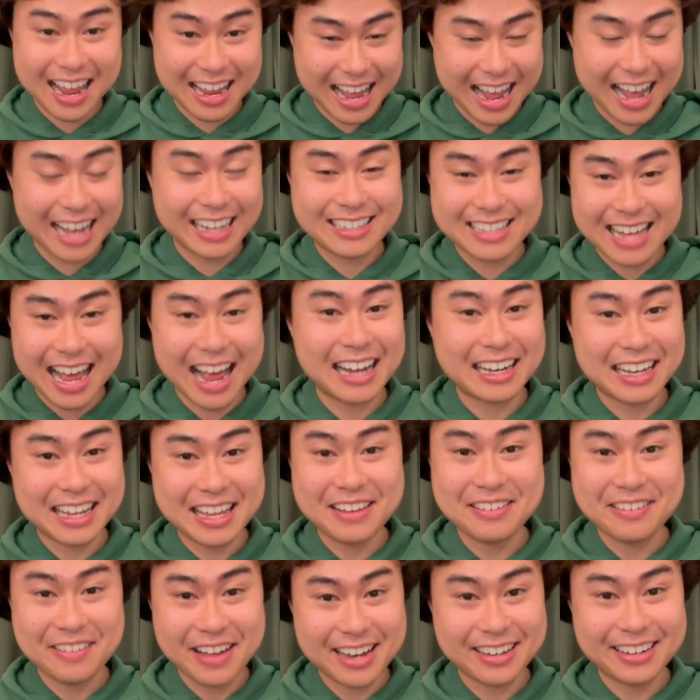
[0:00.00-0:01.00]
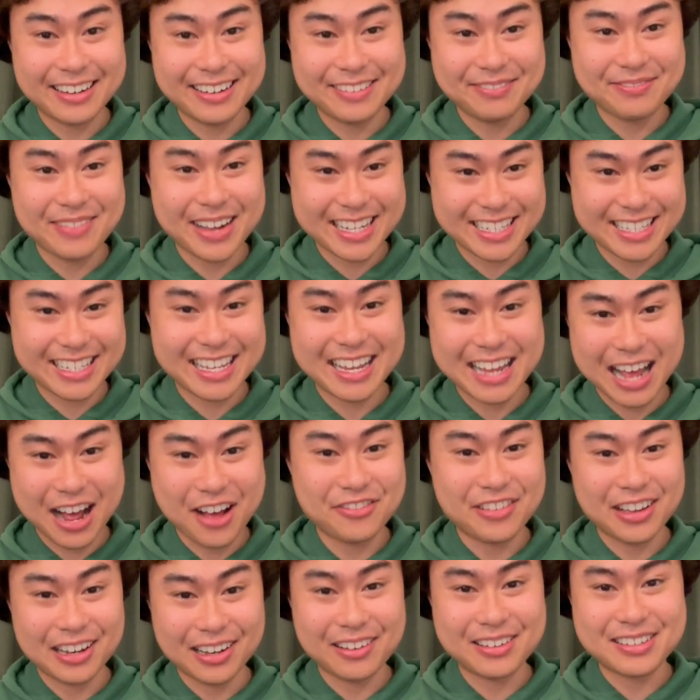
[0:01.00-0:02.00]
exactly what my ski
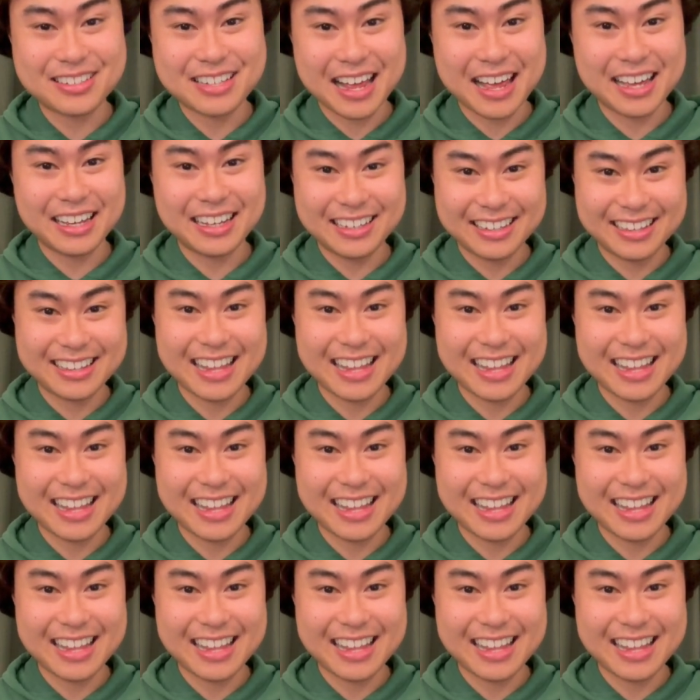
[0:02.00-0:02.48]
outfit looks like